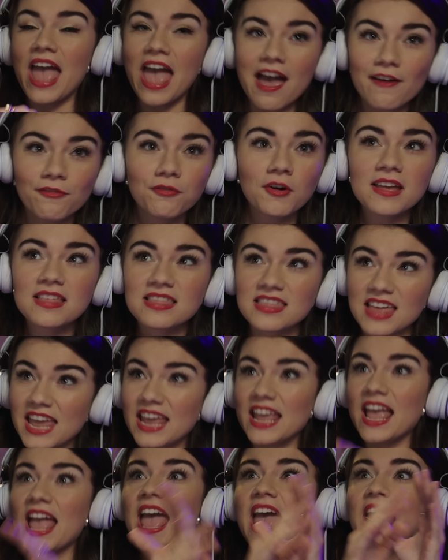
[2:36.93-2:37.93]

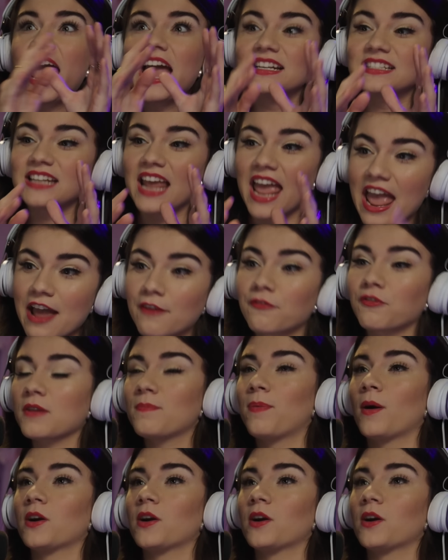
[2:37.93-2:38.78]
everything and every